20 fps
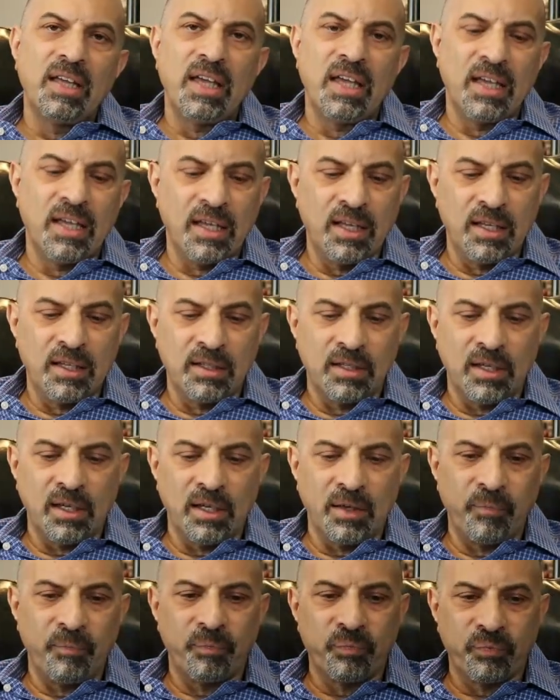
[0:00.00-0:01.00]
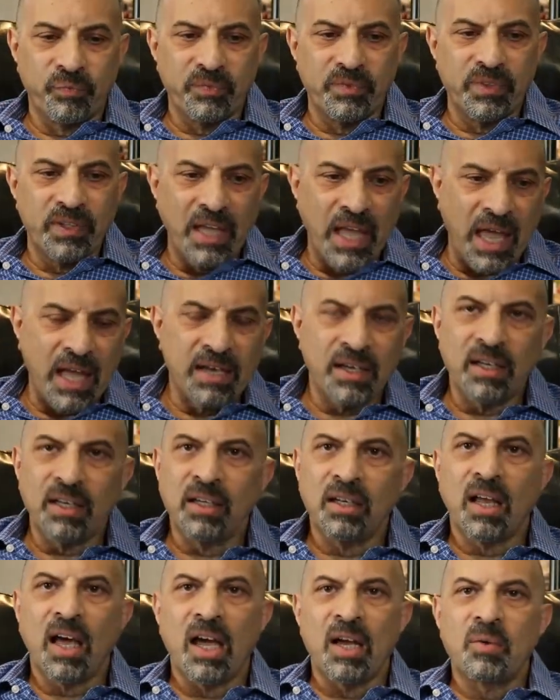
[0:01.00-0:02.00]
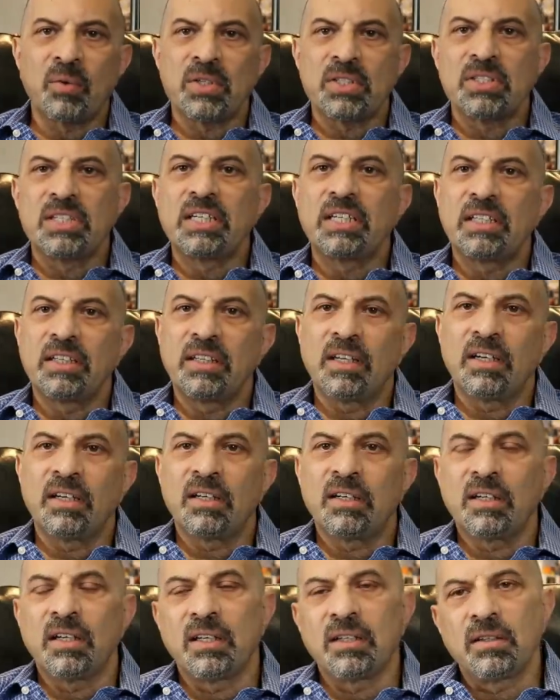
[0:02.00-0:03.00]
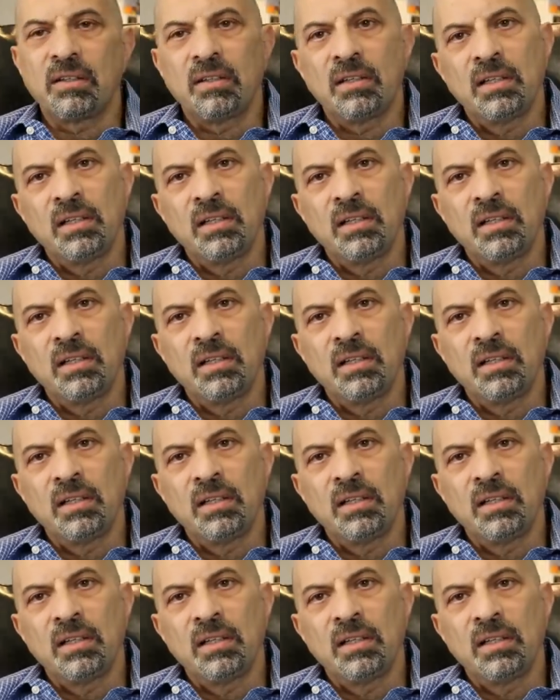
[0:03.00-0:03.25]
And Anna and I were sitting there, and